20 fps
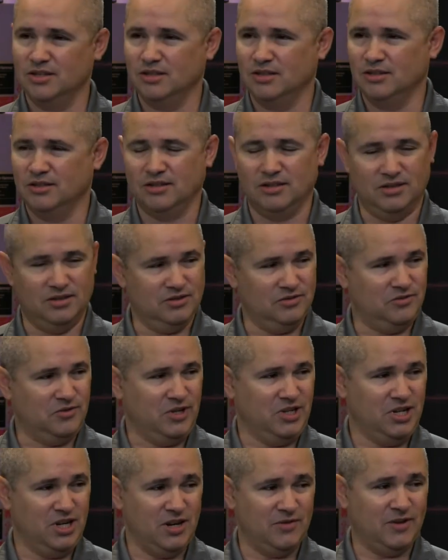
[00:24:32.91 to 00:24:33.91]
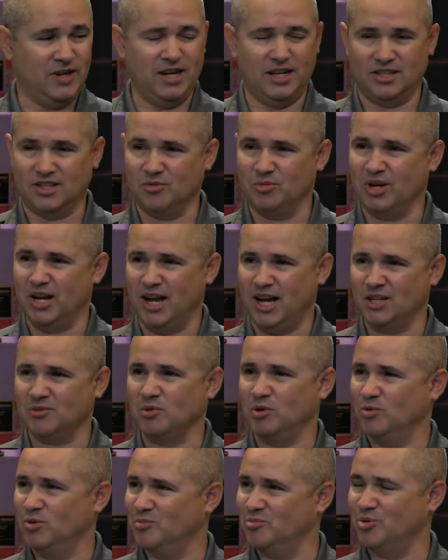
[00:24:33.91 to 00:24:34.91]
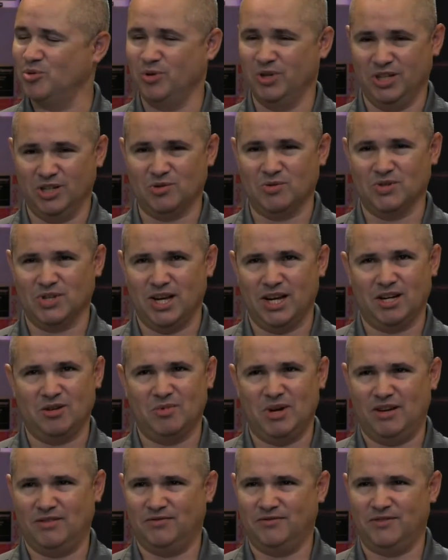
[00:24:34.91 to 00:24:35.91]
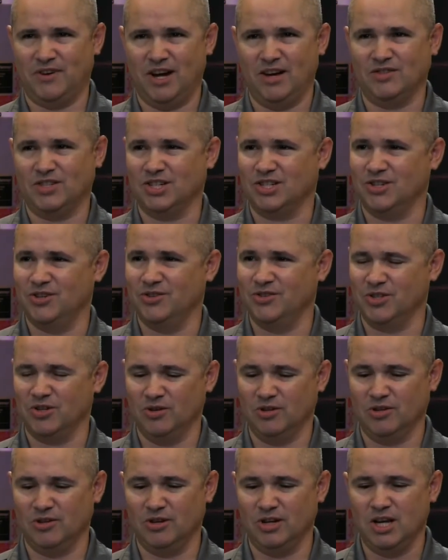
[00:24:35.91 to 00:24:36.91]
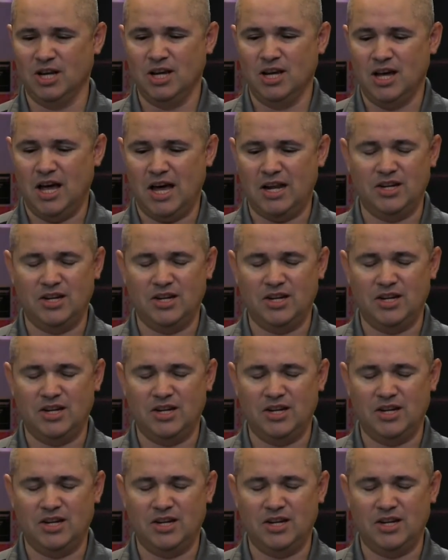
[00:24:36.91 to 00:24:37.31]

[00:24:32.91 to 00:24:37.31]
Yeah. Funny enough, I had someone ask me at one point. This was like about 5-6 years ago. They're going, "How do you